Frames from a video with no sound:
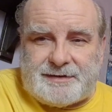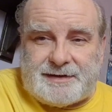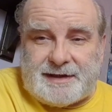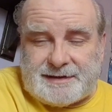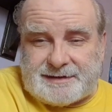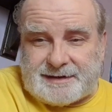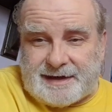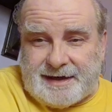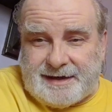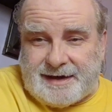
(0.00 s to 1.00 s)
This
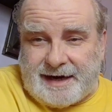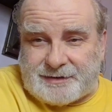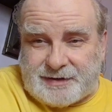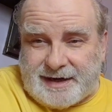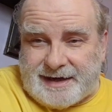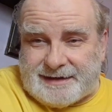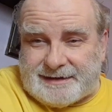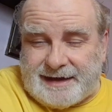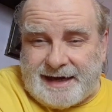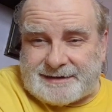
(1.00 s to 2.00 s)
actually
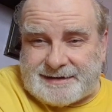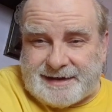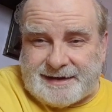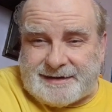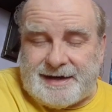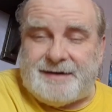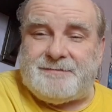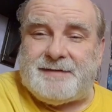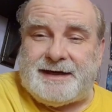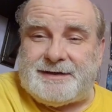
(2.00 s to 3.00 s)
in Latin
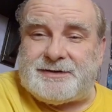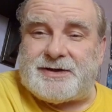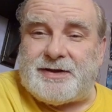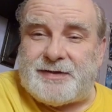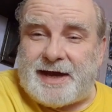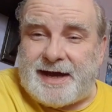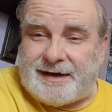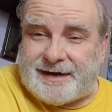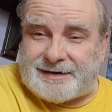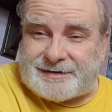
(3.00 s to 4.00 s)
means the
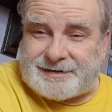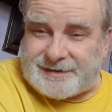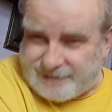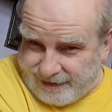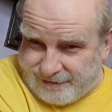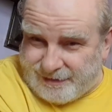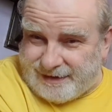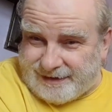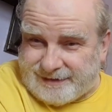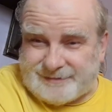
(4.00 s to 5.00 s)
highest. There you
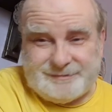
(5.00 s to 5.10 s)
are.